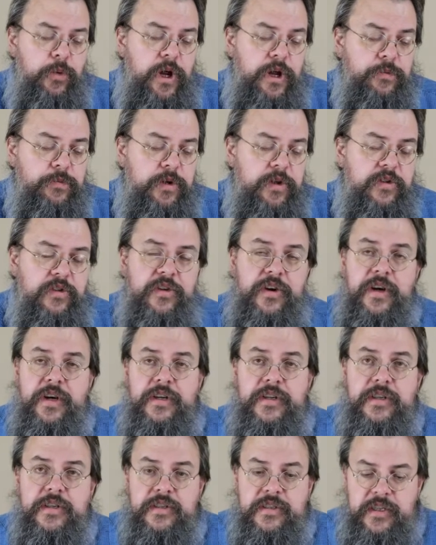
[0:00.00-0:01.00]
when we
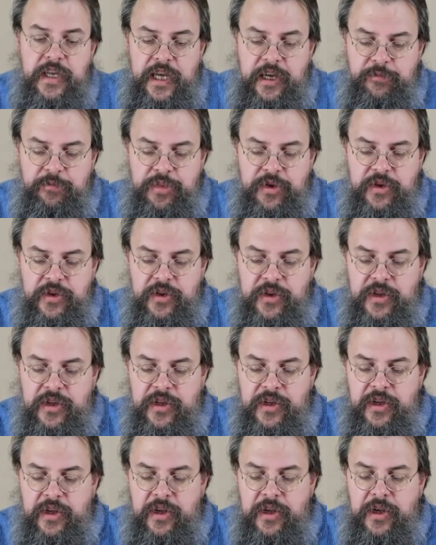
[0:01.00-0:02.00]
start to sample,
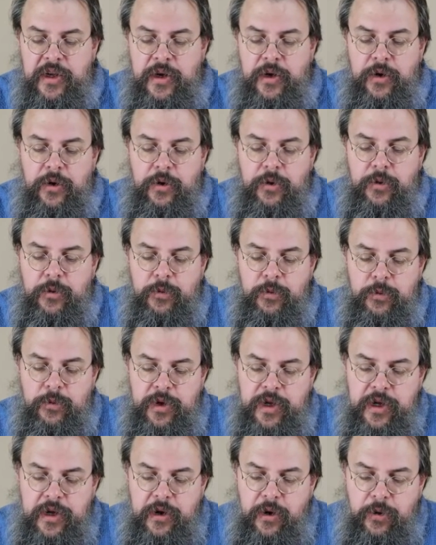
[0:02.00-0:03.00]

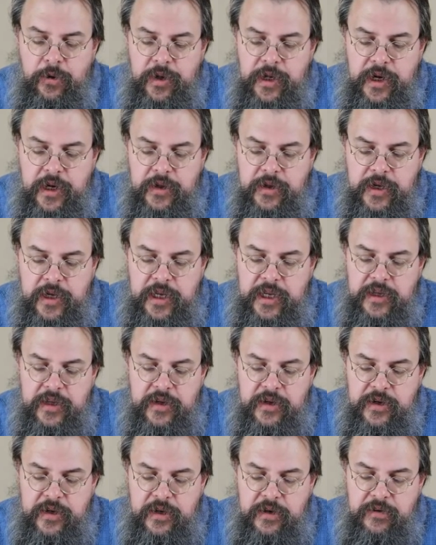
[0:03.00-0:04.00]
we only are looking at
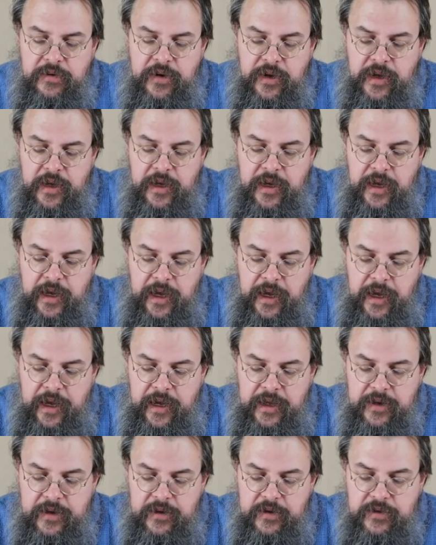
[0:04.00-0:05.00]
the curve
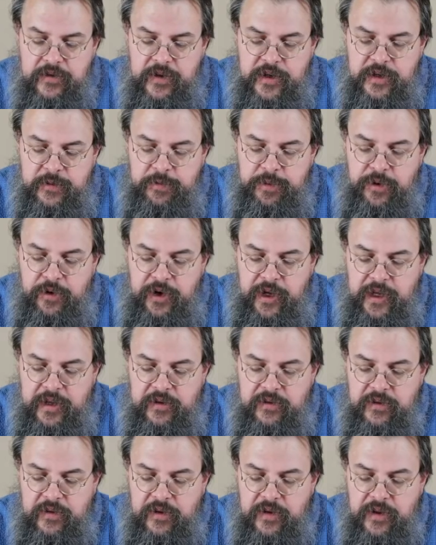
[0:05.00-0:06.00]
at certain
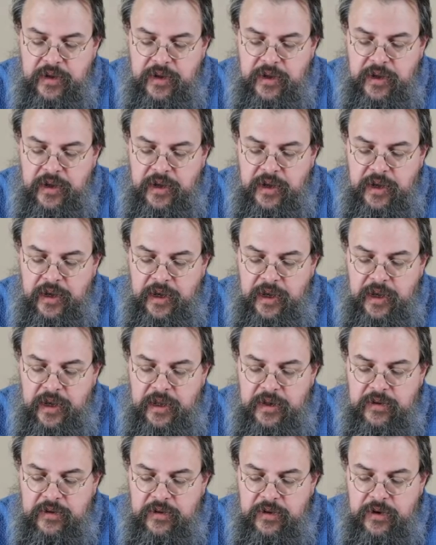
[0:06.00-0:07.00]
points.
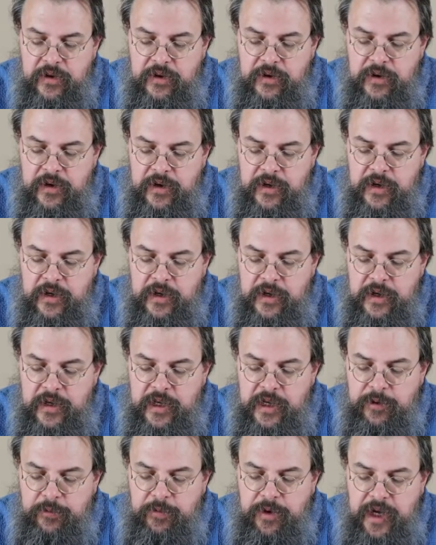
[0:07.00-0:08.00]
And so
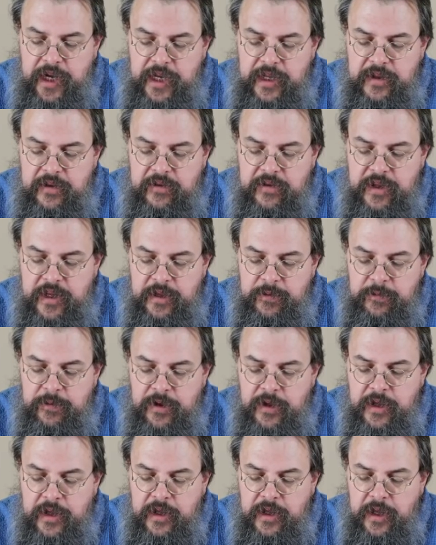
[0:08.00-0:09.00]
it might seem
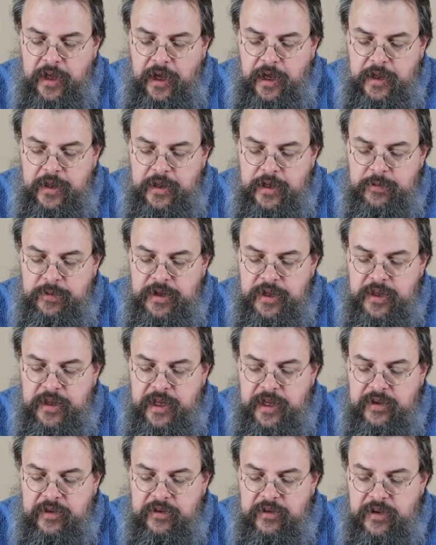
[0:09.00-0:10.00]
a little bit
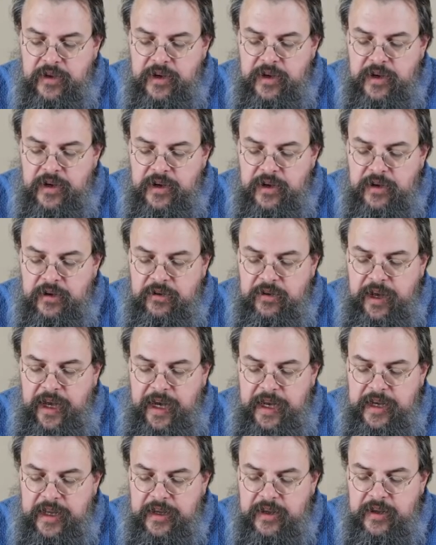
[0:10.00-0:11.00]
less
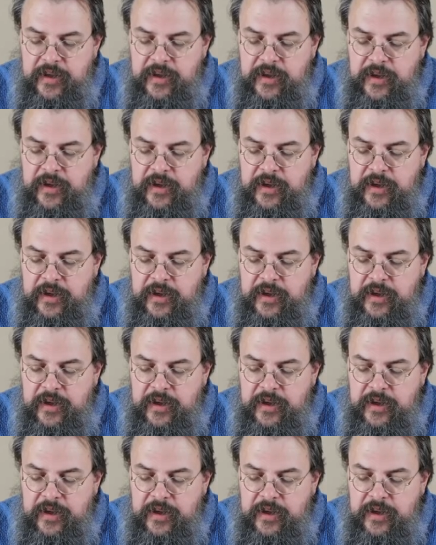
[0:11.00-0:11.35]
erratic.